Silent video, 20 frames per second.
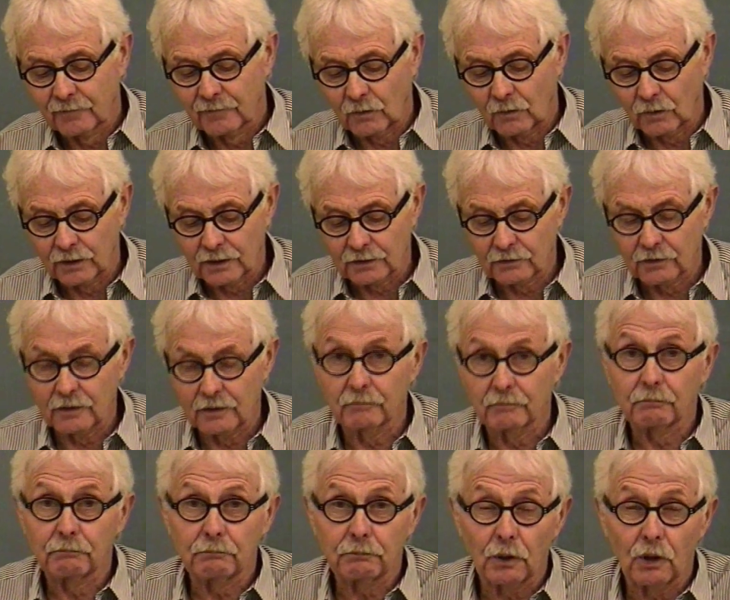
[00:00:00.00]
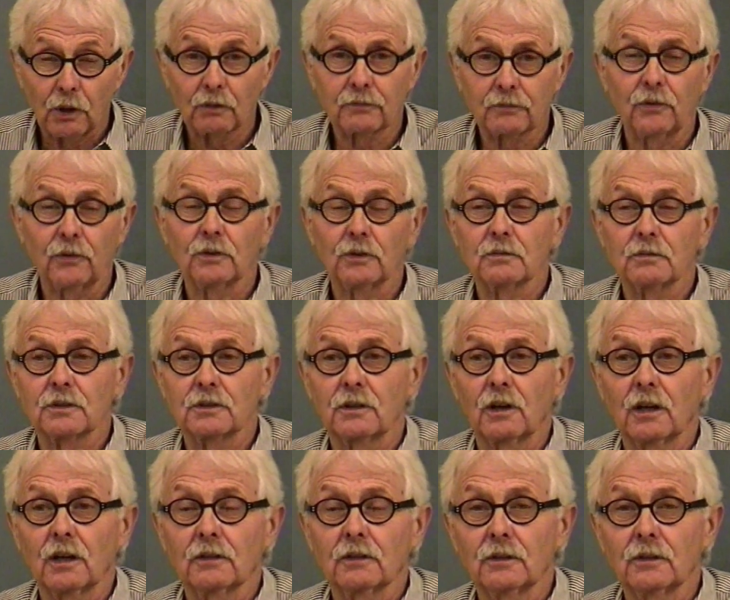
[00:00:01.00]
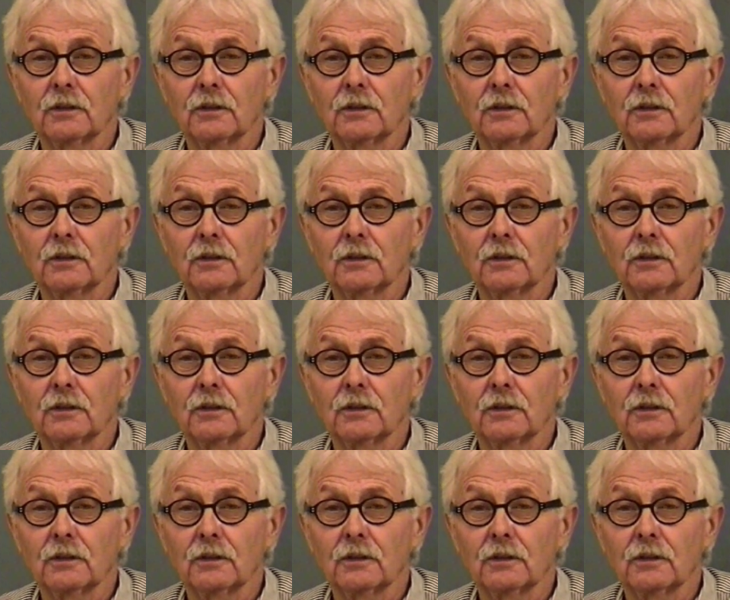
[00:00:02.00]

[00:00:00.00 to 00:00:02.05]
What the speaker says: whatever. Bulk foods was not